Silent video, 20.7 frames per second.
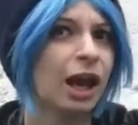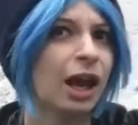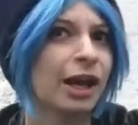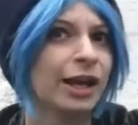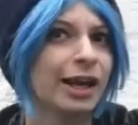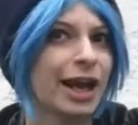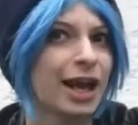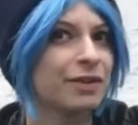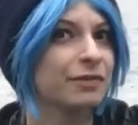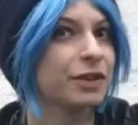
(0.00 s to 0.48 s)

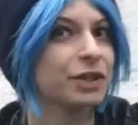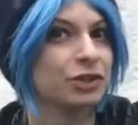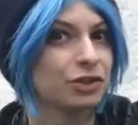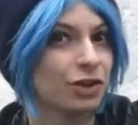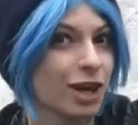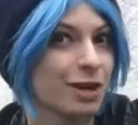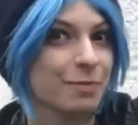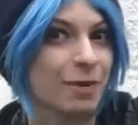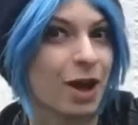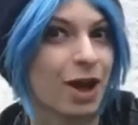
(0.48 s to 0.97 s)
I have a
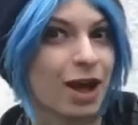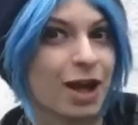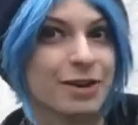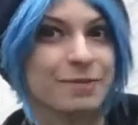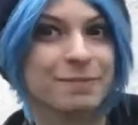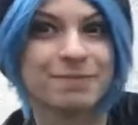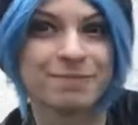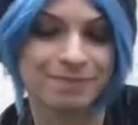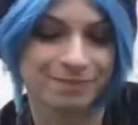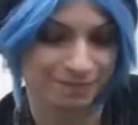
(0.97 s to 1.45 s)

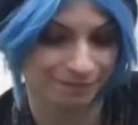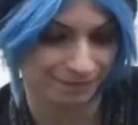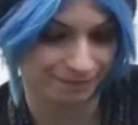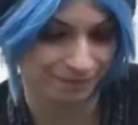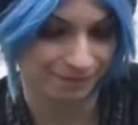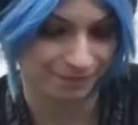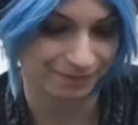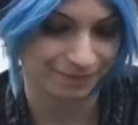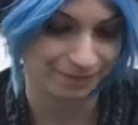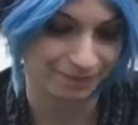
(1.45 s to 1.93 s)
tripod.
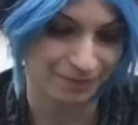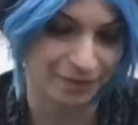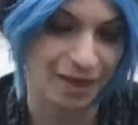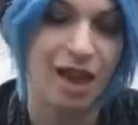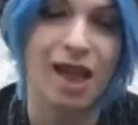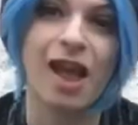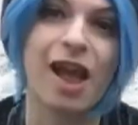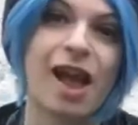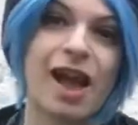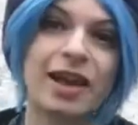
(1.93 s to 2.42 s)

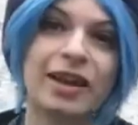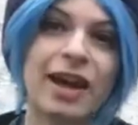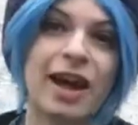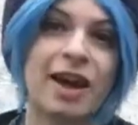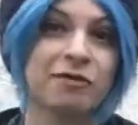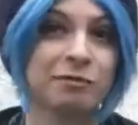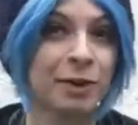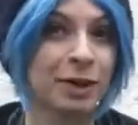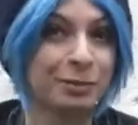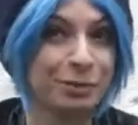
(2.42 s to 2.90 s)
I
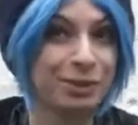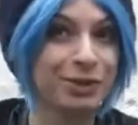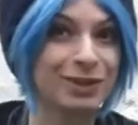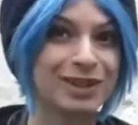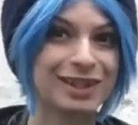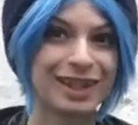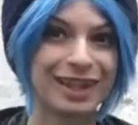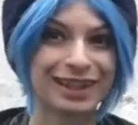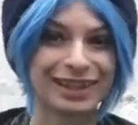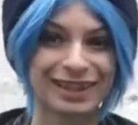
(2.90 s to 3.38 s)
have my
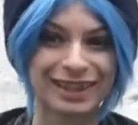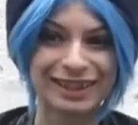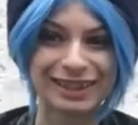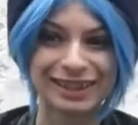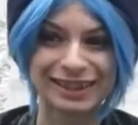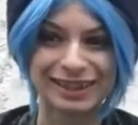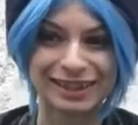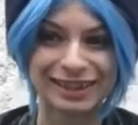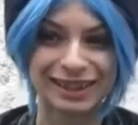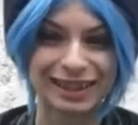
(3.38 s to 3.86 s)
music.
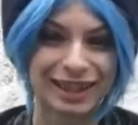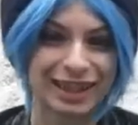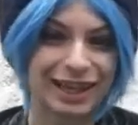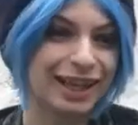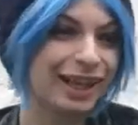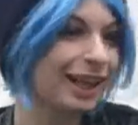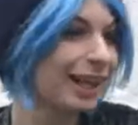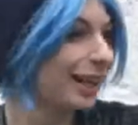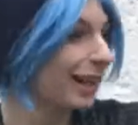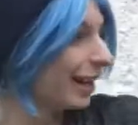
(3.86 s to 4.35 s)

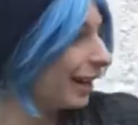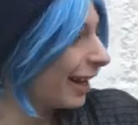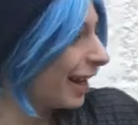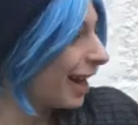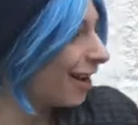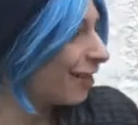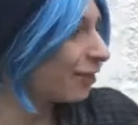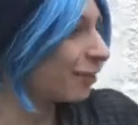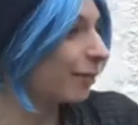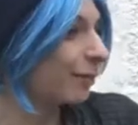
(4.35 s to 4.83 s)
And I
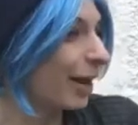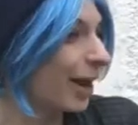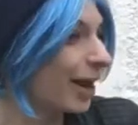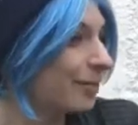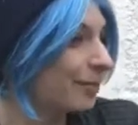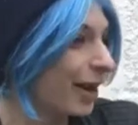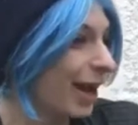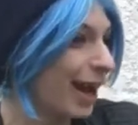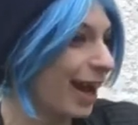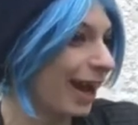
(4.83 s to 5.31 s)
have
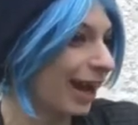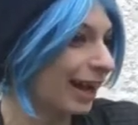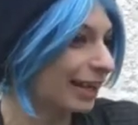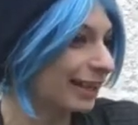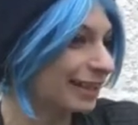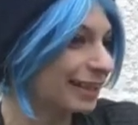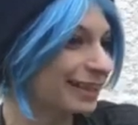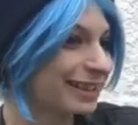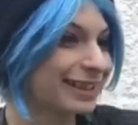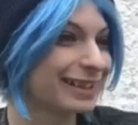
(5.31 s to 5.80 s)
my
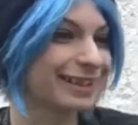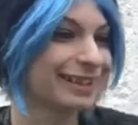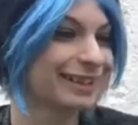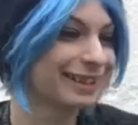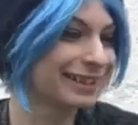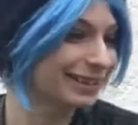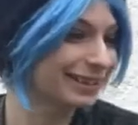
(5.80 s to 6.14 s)
Macs.